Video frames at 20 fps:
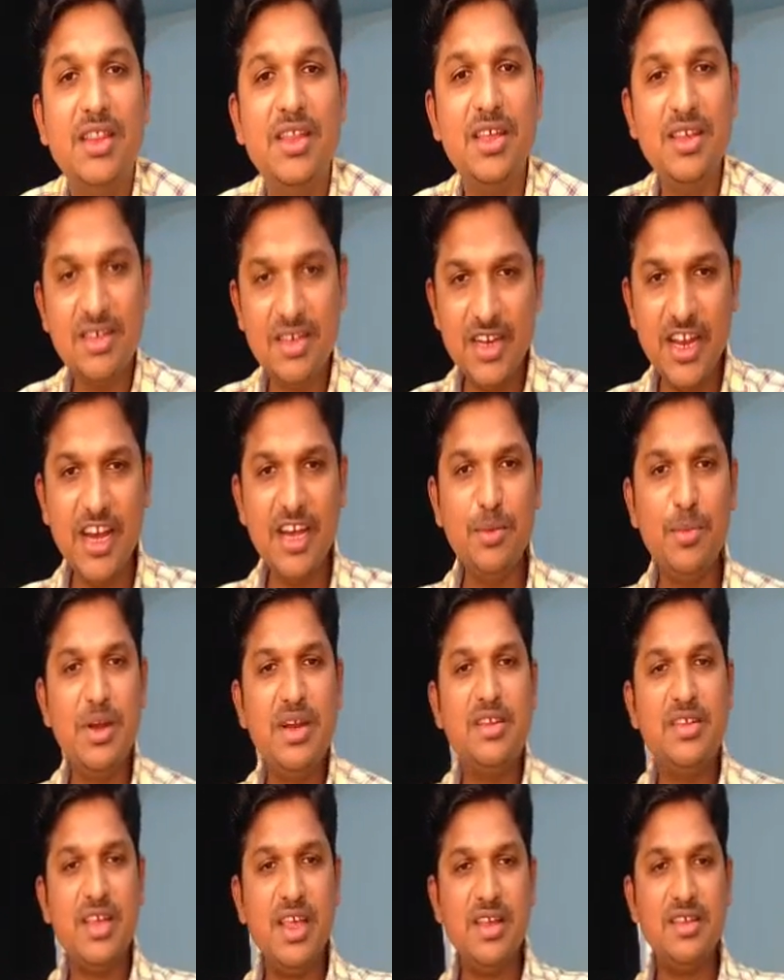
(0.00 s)
This
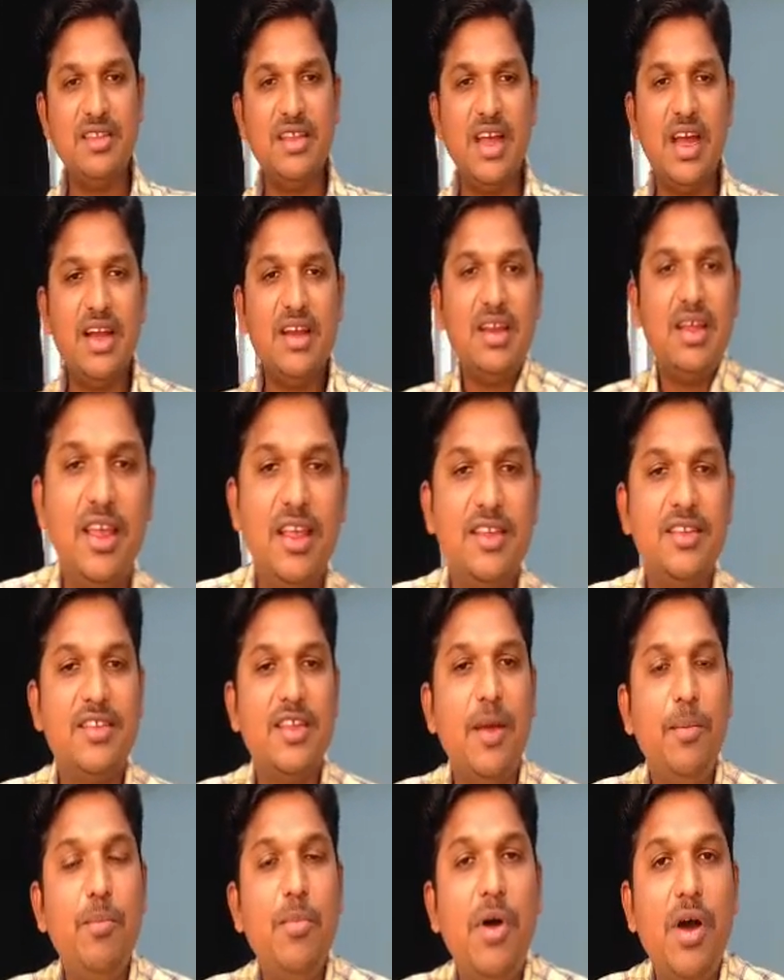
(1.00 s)
statement says that sum